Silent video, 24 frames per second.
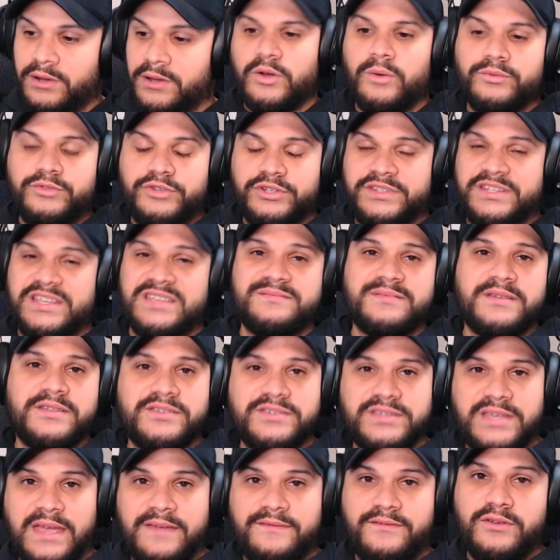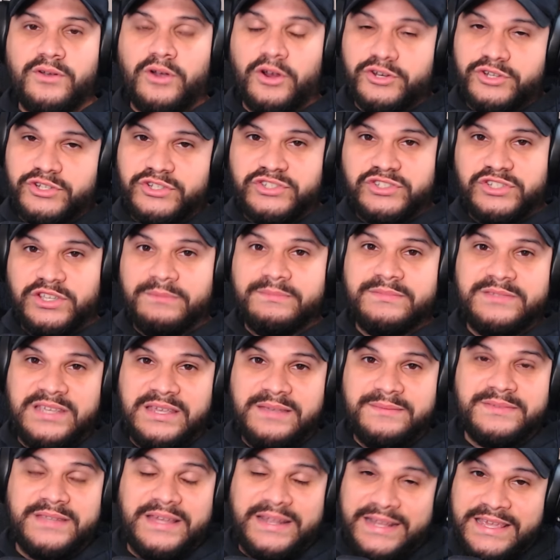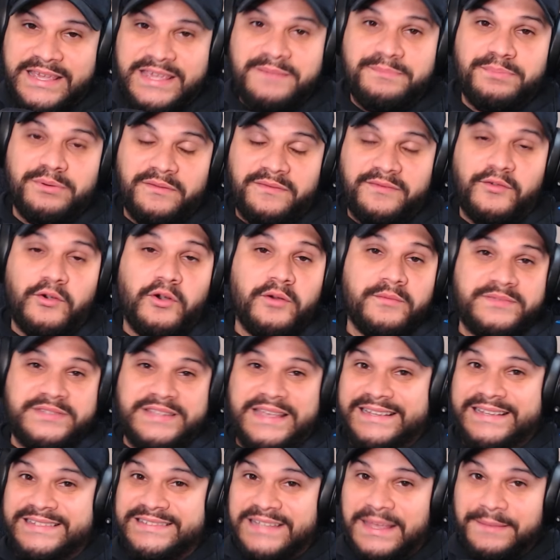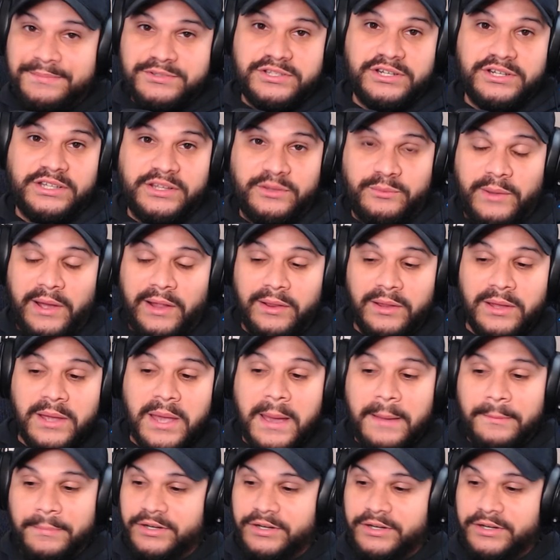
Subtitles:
So the teams I just gave you are just some teams that he performs exceptionally well.